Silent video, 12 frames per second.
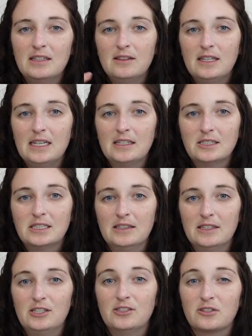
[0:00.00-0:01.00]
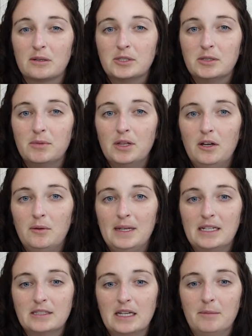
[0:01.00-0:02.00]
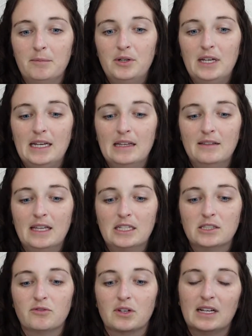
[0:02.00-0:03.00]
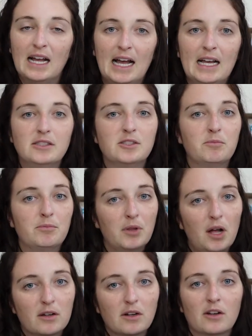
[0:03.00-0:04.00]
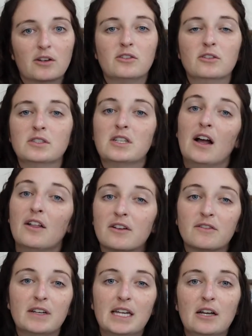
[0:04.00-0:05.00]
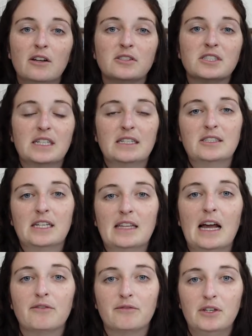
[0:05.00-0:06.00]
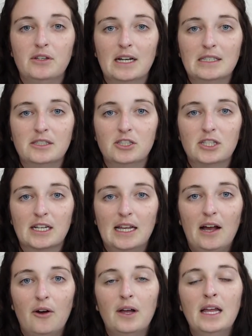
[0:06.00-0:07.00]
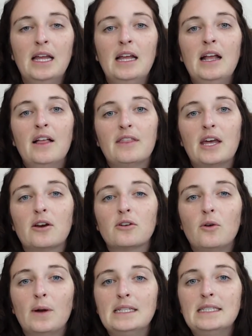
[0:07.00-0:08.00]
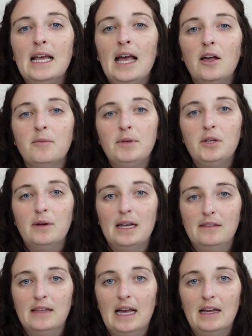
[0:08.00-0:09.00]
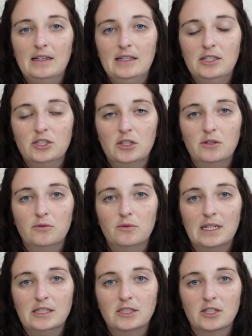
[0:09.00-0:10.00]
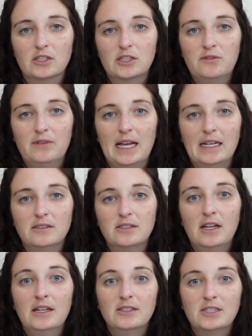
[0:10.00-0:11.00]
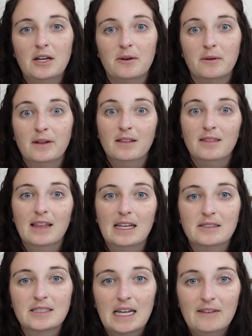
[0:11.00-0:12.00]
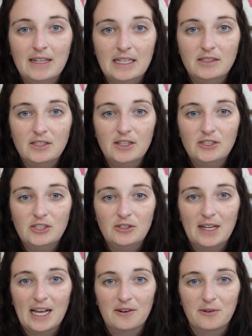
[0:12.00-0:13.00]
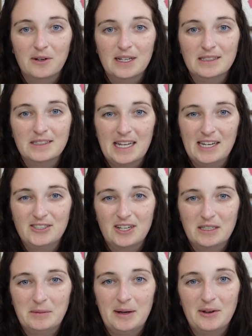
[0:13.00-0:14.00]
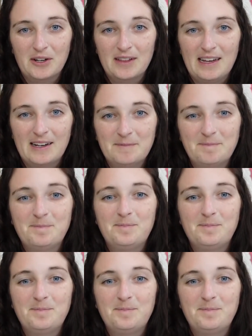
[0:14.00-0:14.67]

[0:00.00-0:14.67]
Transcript: the links in the description below because I'm putting in links for guides, blog articles, other videos, things like that for you guys to check out that are going to help you in that initial research phase. So let's dive into the 2 categories that I talked about earlier.